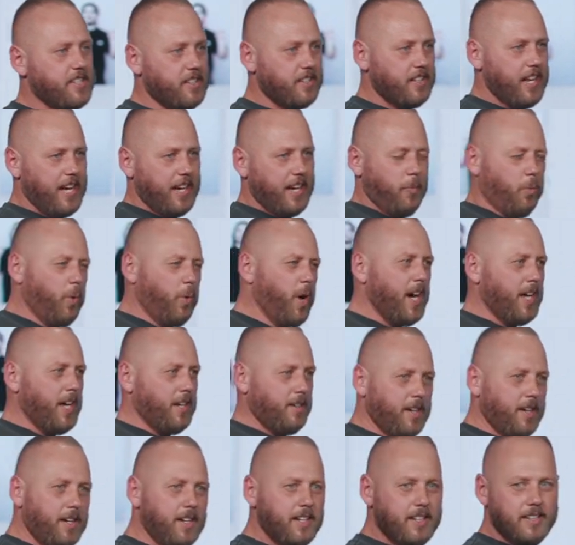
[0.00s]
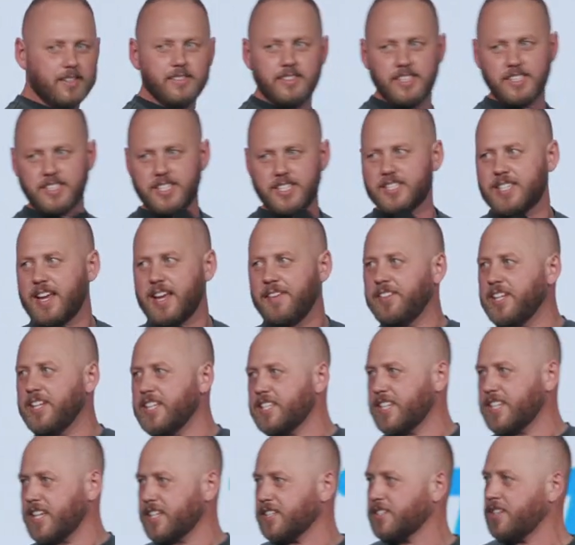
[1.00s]
You're like, what? There's a
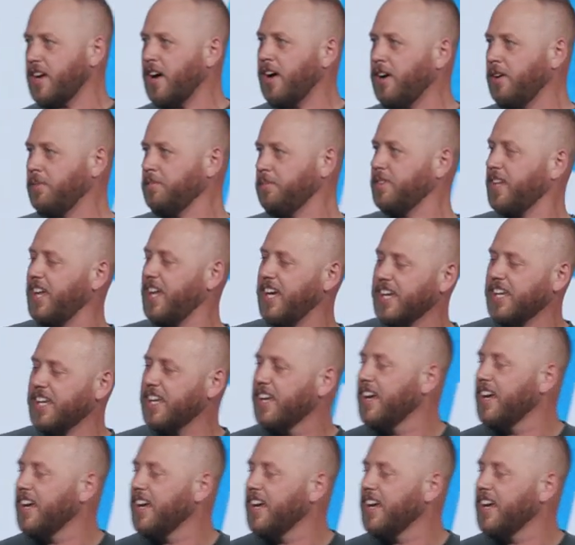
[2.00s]
76 Psalm? Like,